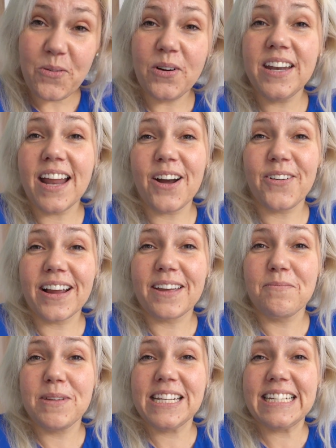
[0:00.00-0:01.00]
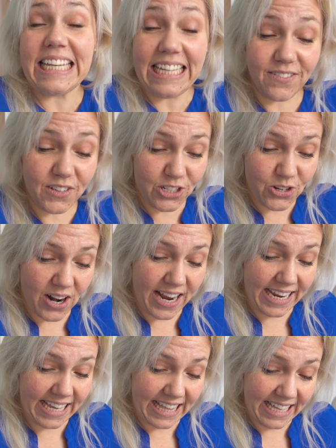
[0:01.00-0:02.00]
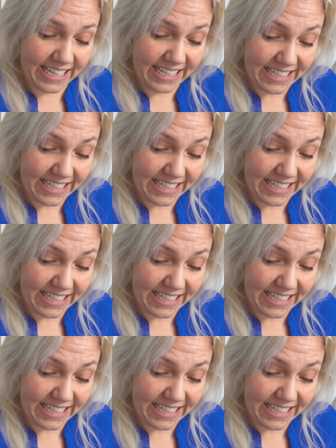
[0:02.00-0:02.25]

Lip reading: Would not recommend even trying